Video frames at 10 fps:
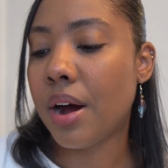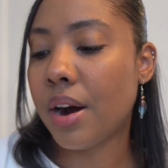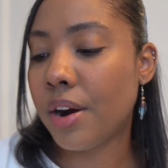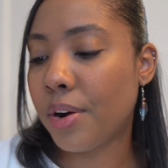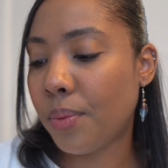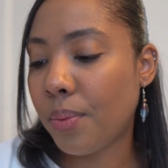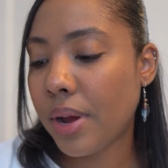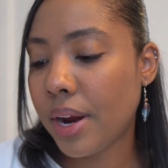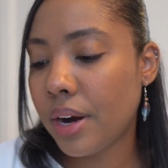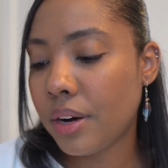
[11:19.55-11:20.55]
are
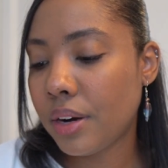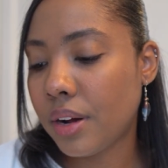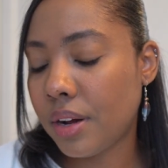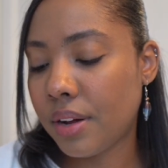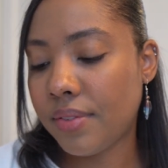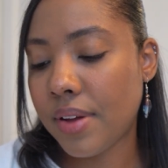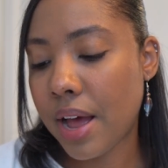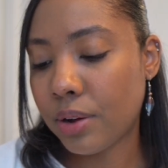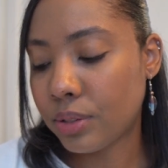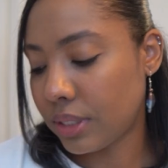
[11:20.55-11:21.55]
aware of
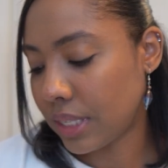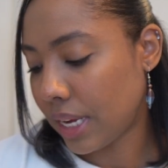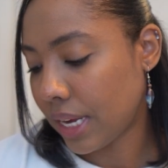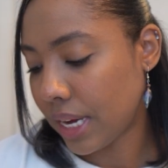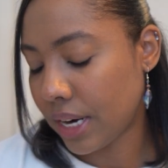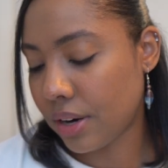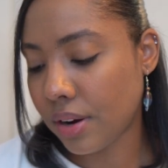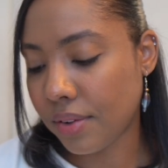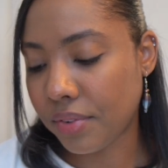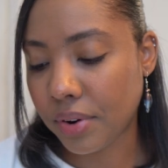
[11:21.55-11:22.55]
how to take care
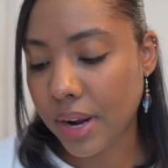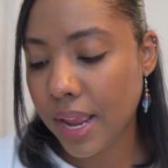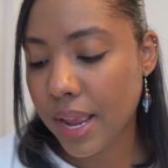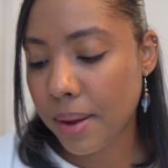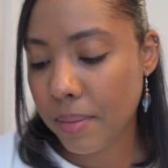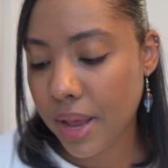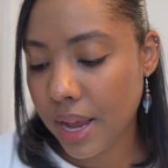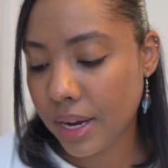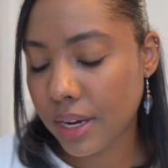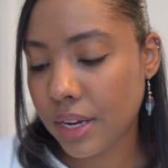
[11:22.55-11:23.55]
of your handbag.